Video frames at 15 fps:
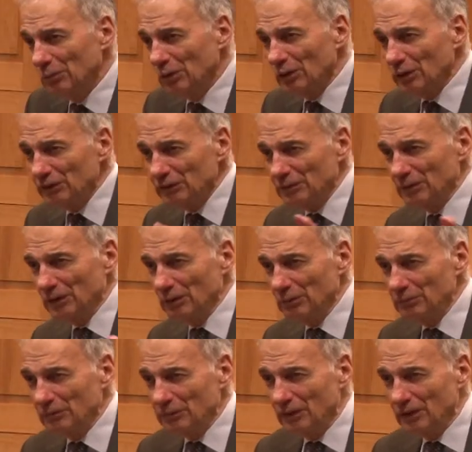Moore's
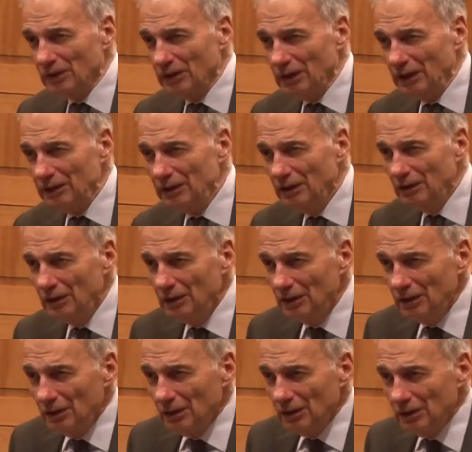film, Fahrenheit
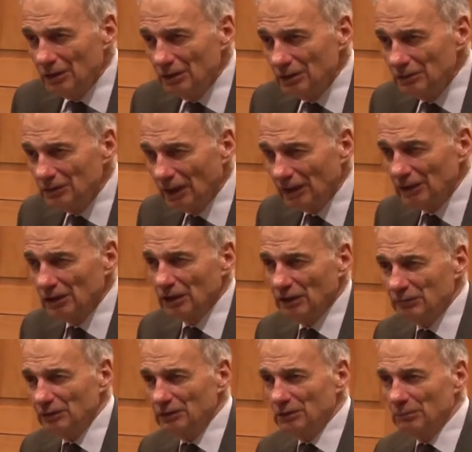9
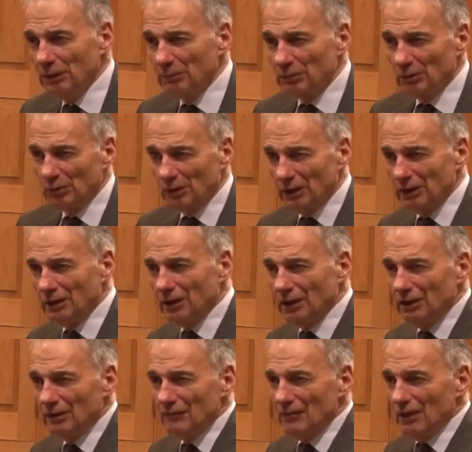11? You remember when uh,
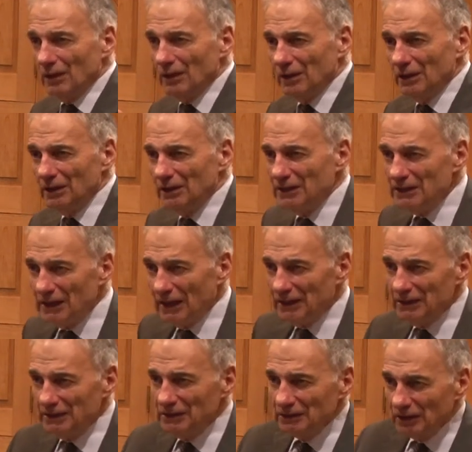he,
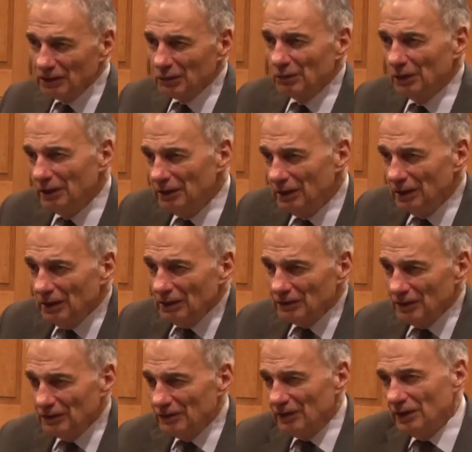he literally,
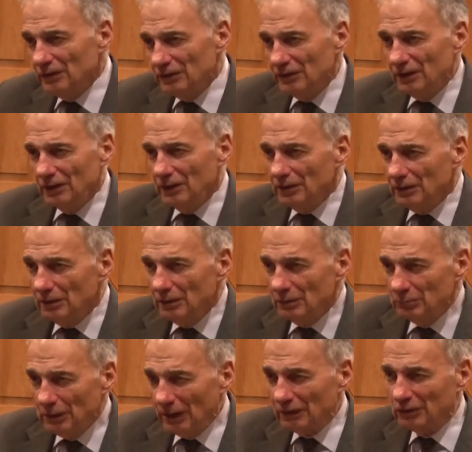the, the
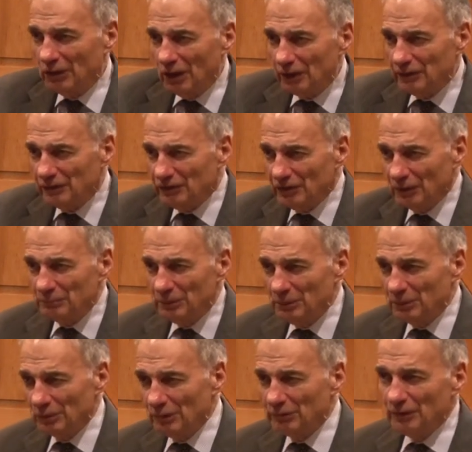Black Caucus sent
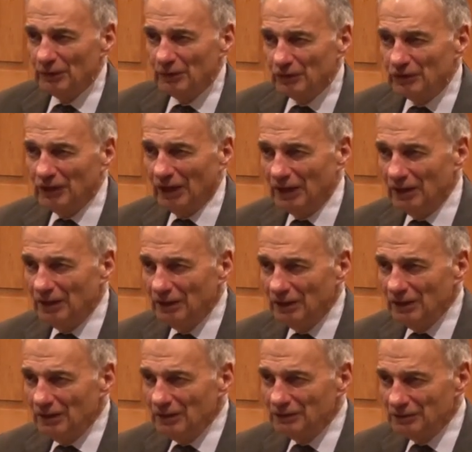people over to the Senate
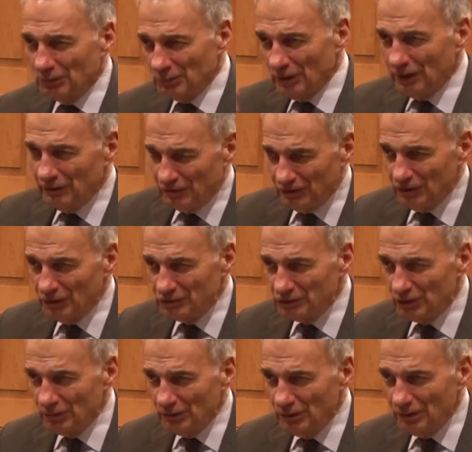to raise the issue